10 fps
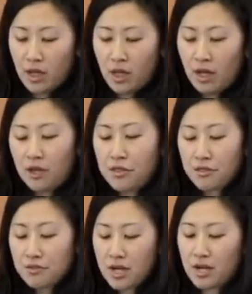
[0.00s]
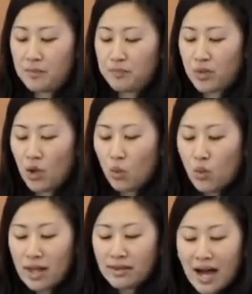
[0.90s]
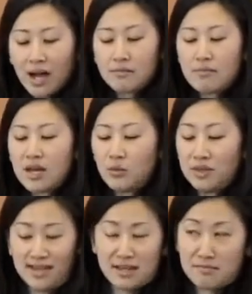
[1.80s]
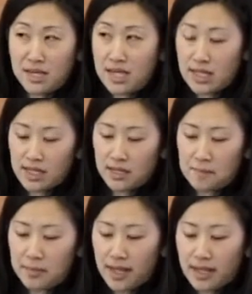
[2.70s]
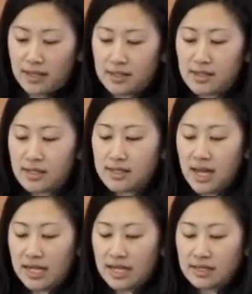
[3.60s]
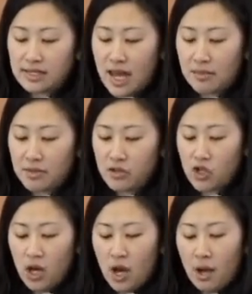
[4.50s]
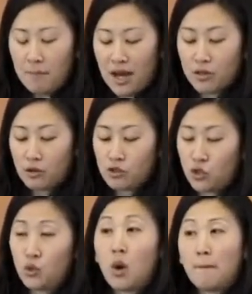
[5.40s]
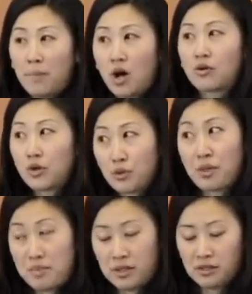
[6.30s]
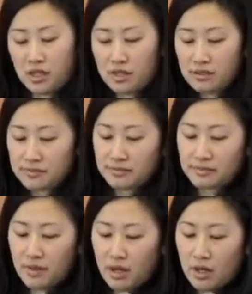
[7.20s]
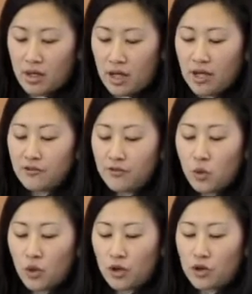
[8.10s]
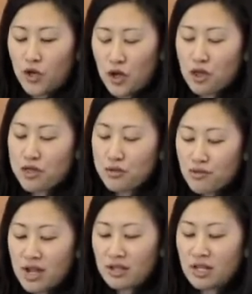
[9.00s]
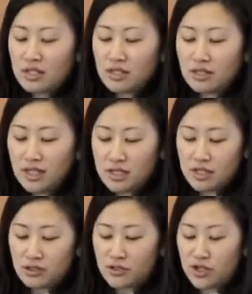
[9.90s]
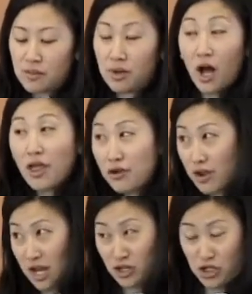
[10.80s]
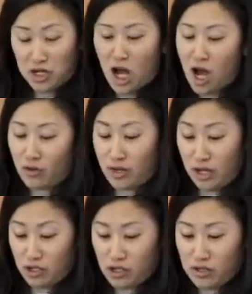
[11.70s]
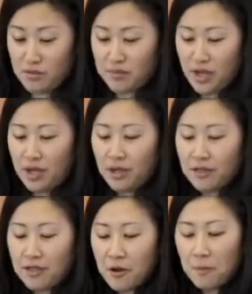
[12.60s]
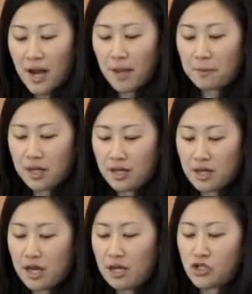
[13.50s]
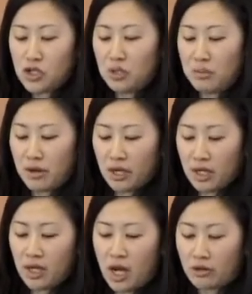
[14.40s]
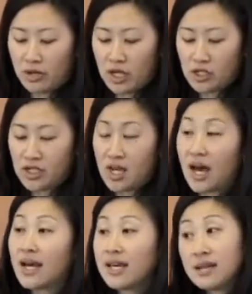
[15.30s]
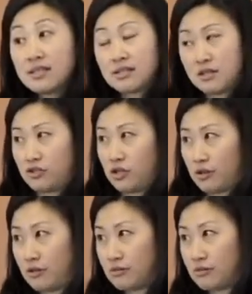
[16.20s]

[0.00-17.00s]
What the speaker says: and three, when not met with immediate compliance, citing damage by those who borrow the building, and four, threatening to lease it to some other Asian congregation, thereby pitting Asian American congregations against each other.